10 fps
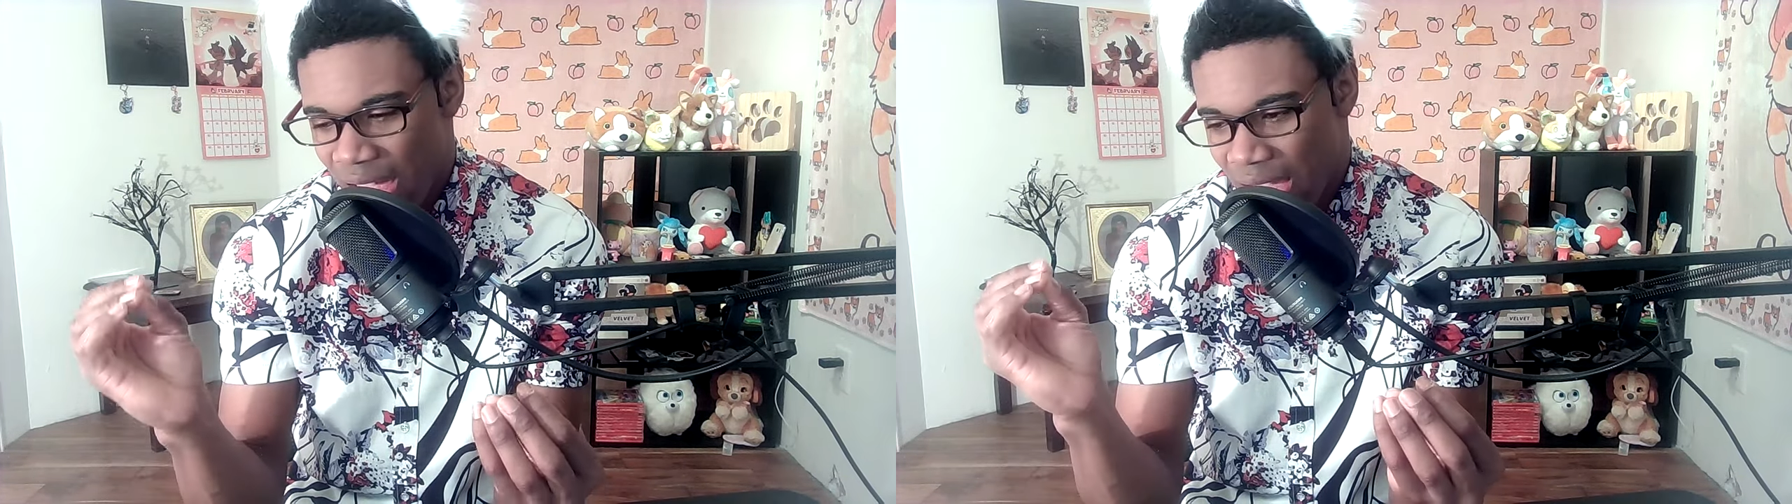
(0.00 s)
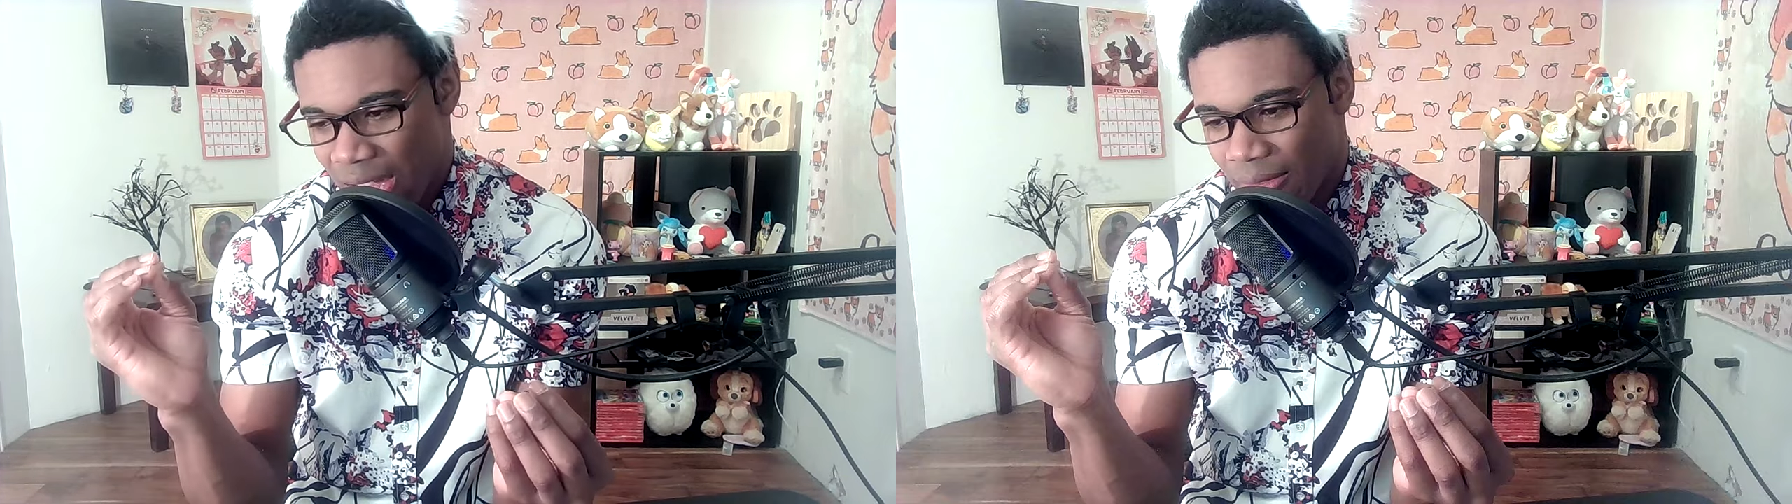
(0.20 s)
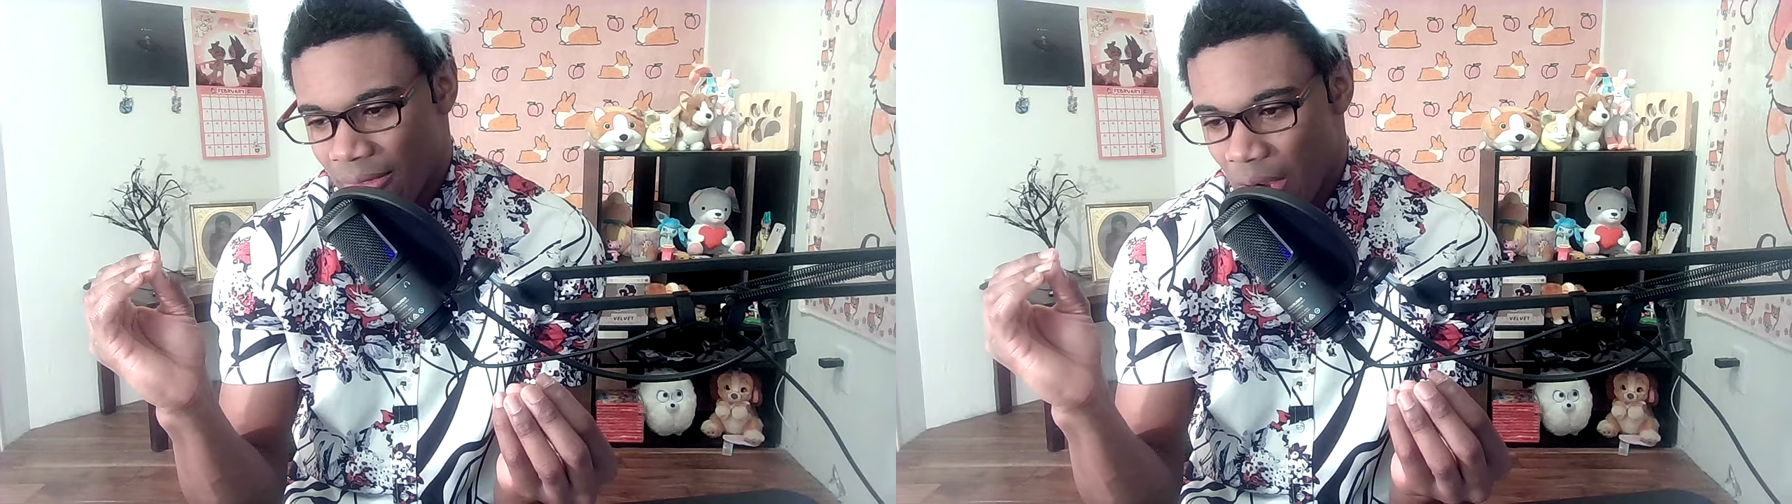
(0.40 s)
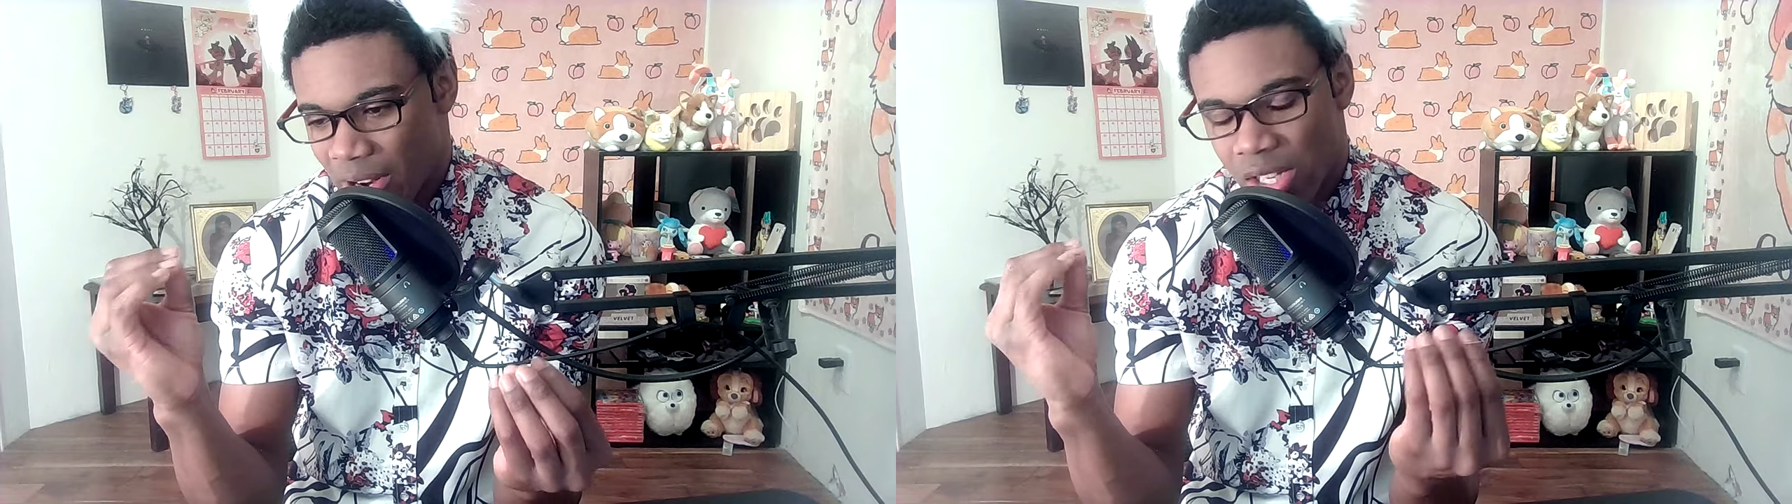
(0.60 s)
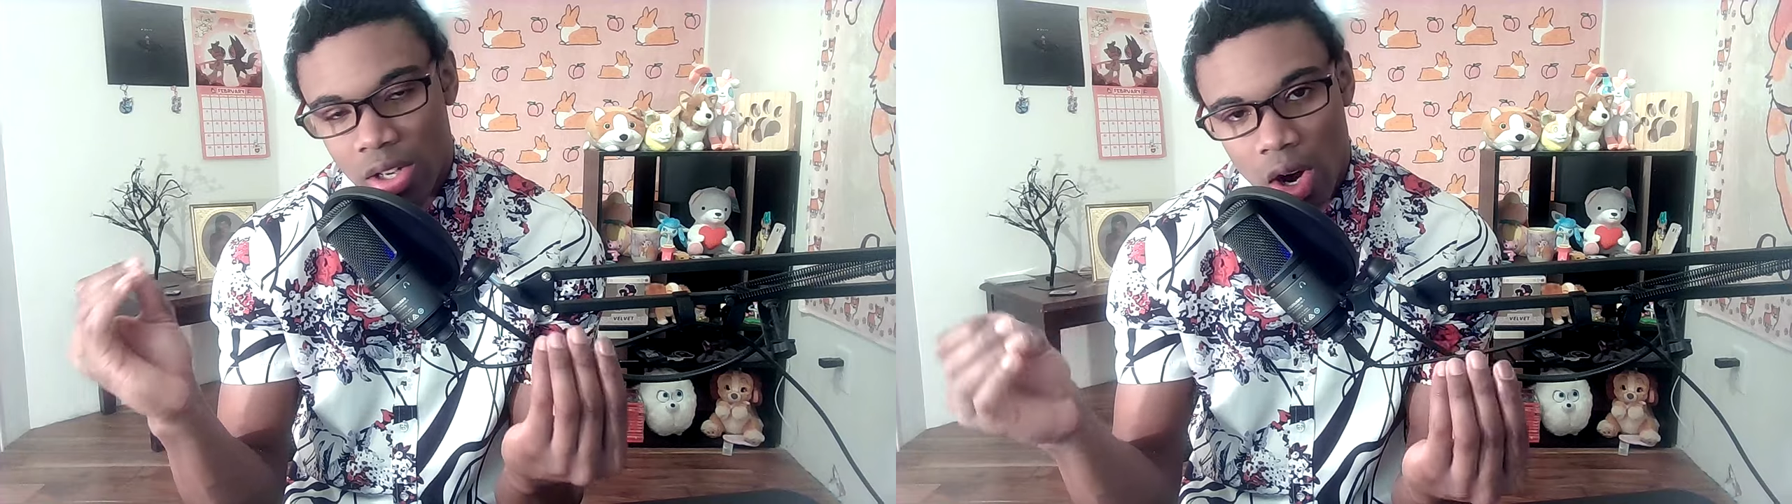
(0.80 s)
and
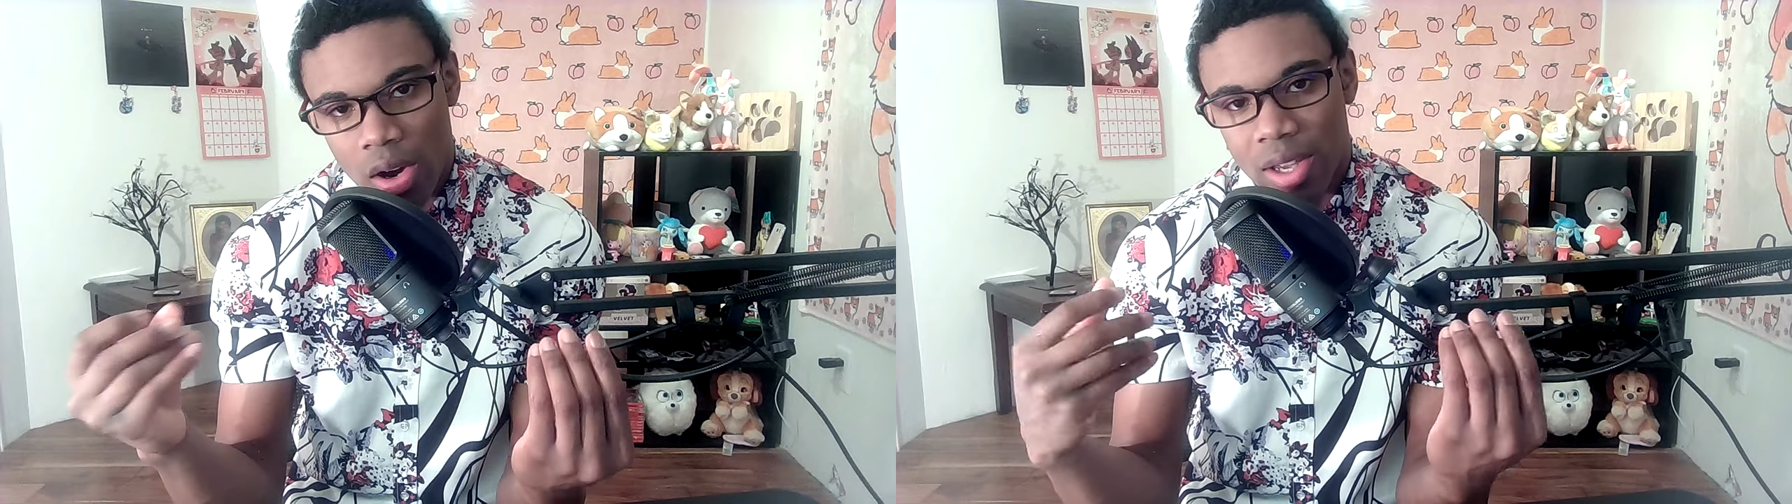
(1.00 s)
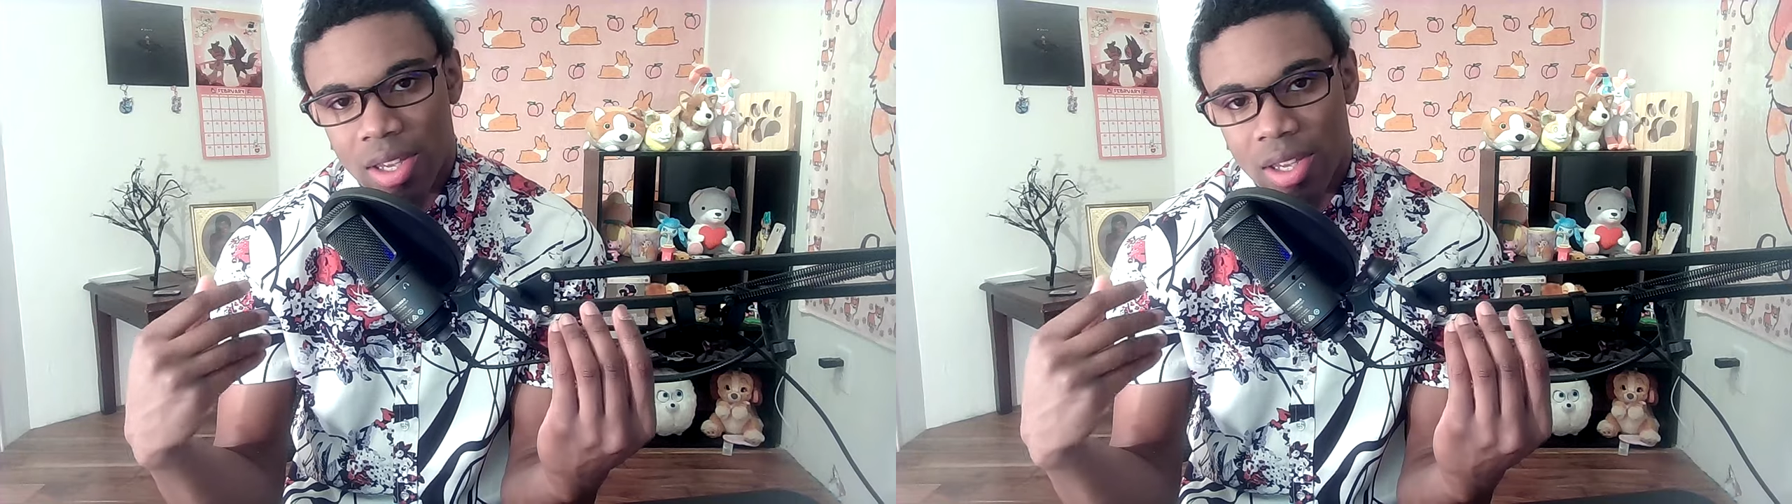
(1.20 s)
very dark